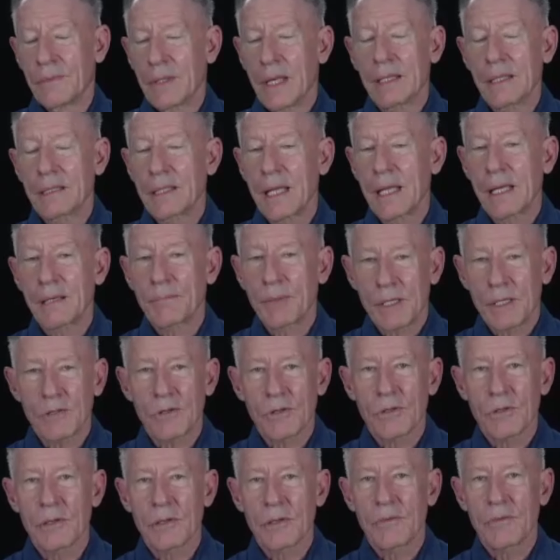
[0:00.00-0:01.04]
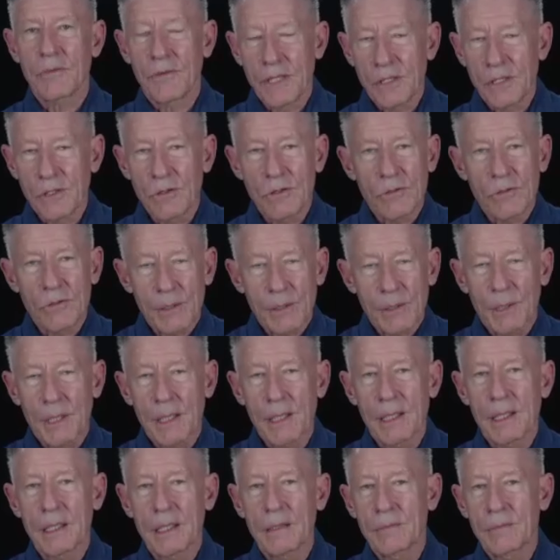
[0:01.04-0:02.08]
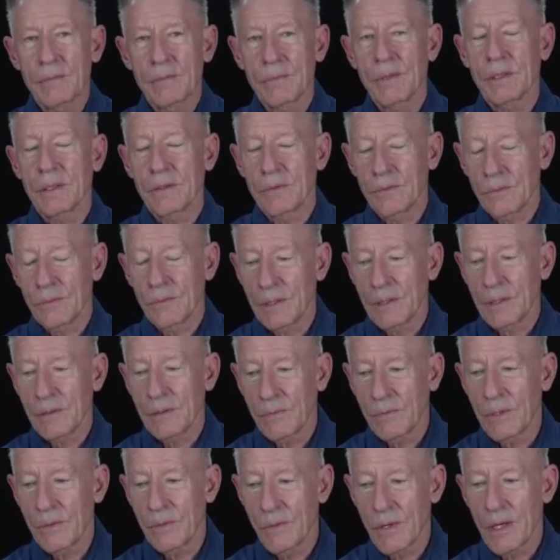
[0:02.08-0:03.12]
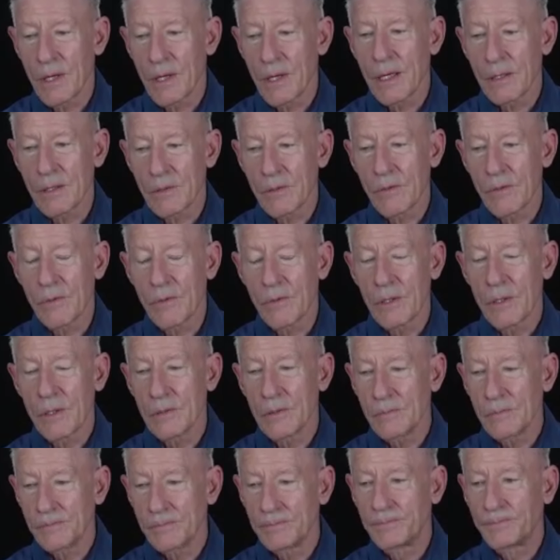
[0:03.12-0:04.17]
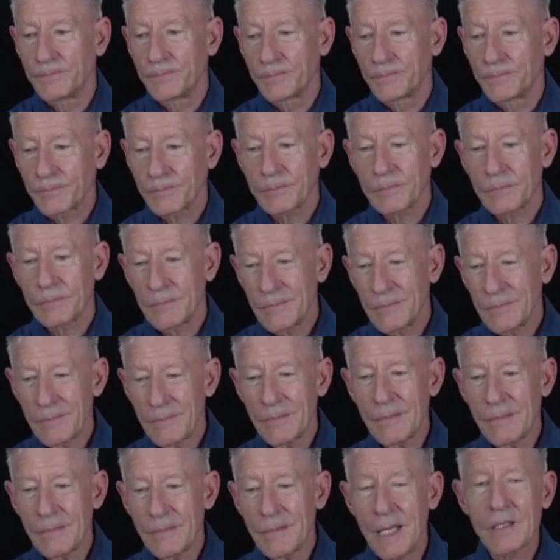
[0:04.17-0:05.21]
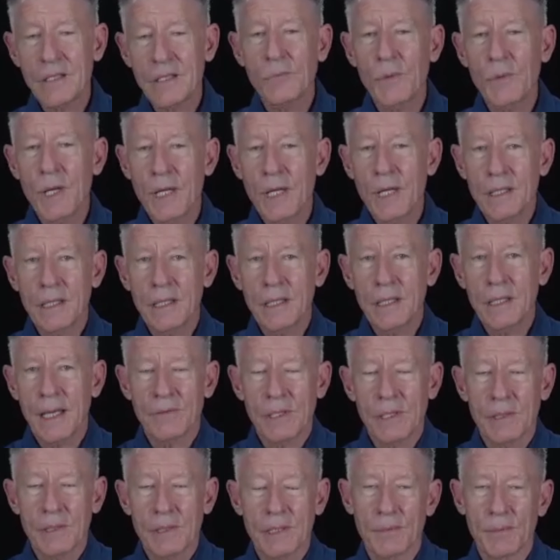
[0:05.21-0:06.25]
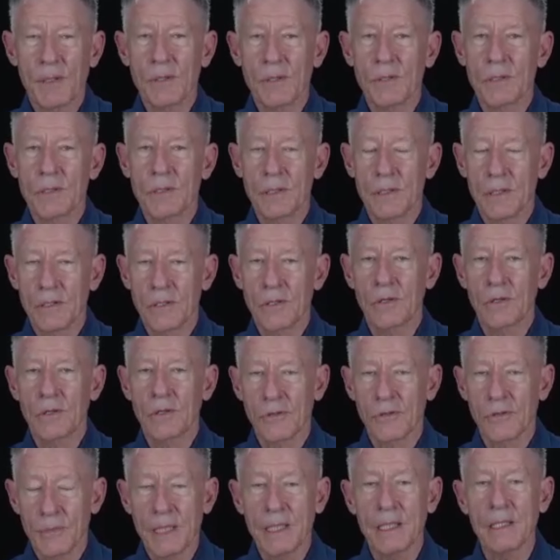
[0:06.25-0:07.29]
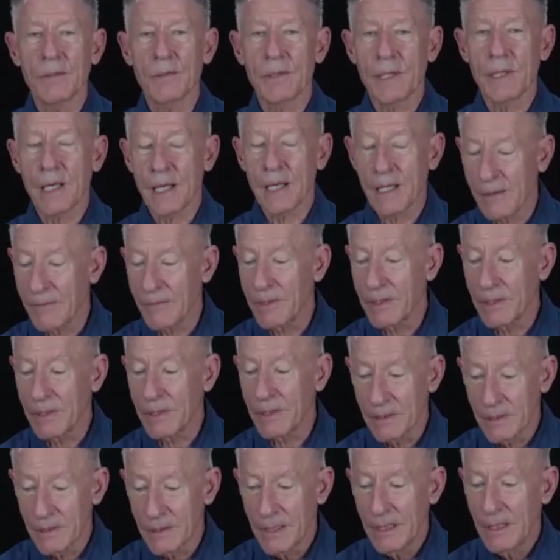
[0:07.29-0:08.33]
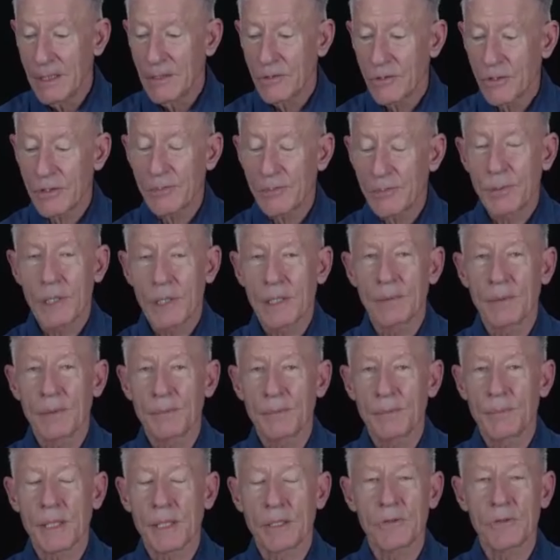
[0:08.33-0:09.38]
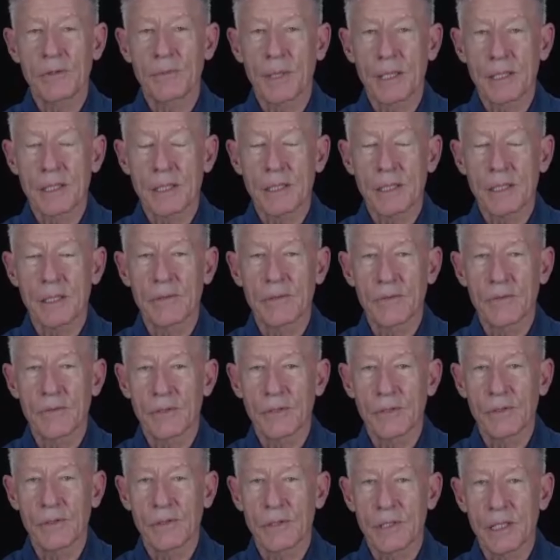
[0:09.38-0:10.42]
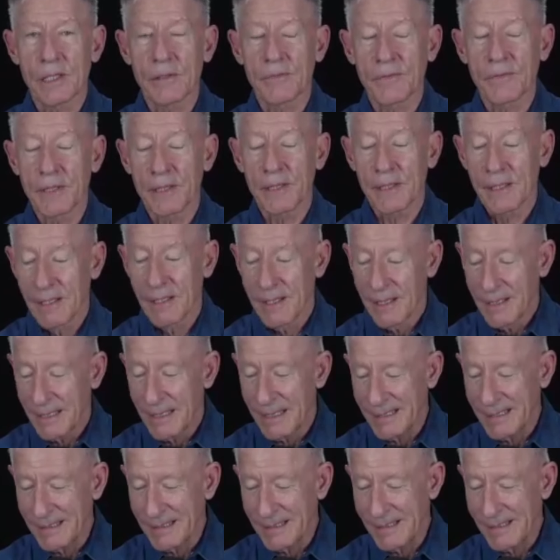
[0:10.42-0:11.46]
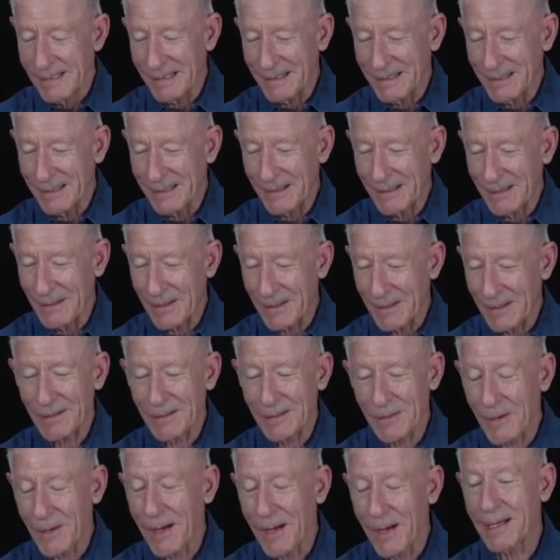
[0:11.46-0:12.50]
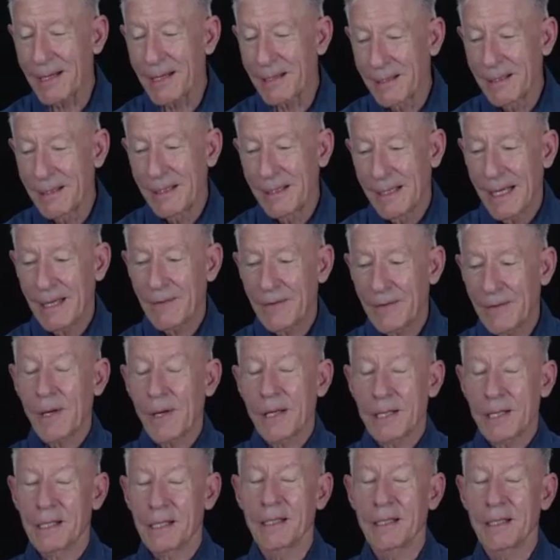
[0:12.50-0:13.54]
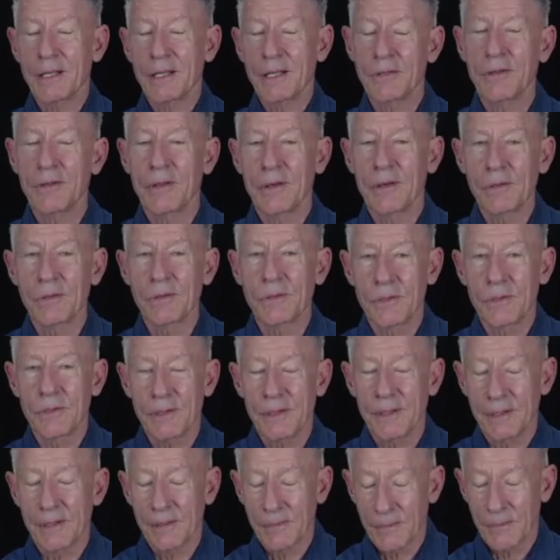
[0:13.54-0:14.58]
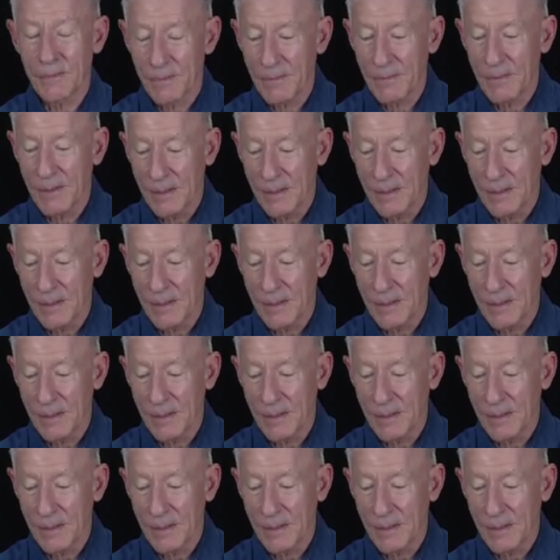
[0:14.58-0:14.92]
take pictures of the venues we play when we're out on the road, as a way to have something to post in the social media without having to just put up a picture of myself or do a selfie. And so I have quite a collection of those from